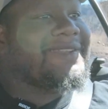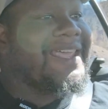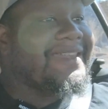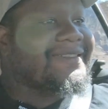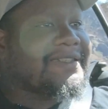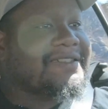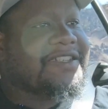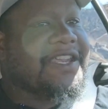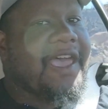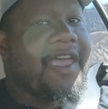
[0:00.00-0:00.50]

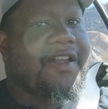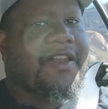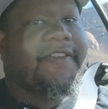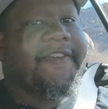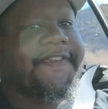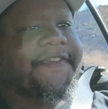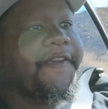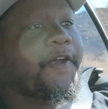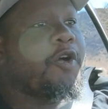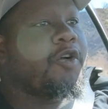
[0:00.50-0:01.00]
necessarily
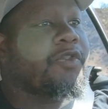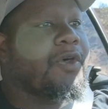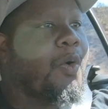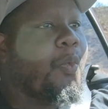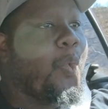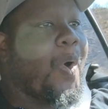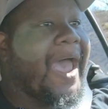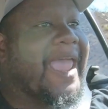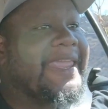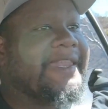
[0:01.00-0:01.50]
feel the
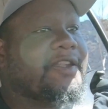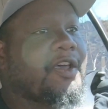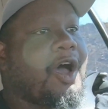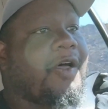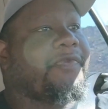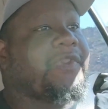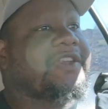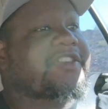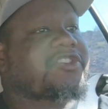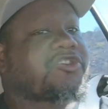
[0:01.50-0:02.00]
weight
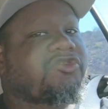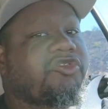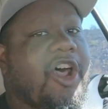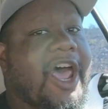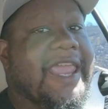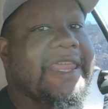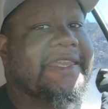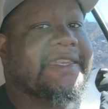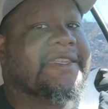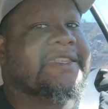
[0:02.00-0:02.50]
on the
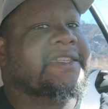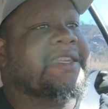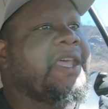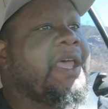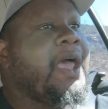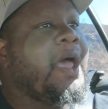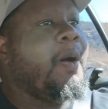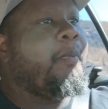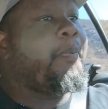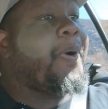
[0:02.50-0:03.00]
straights,
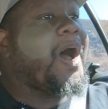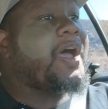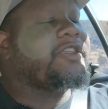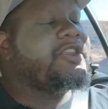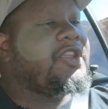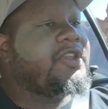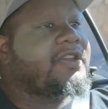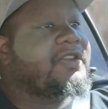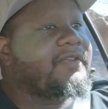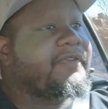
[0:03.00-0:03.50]
but
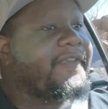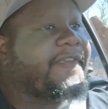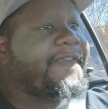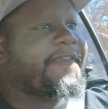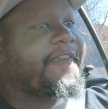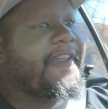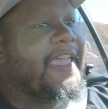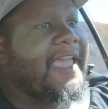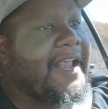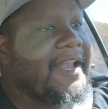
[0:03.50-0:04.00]
you can
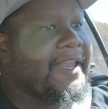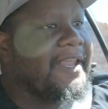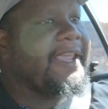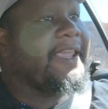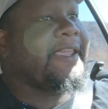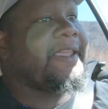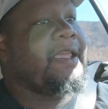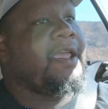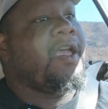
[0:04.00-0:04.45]
feel it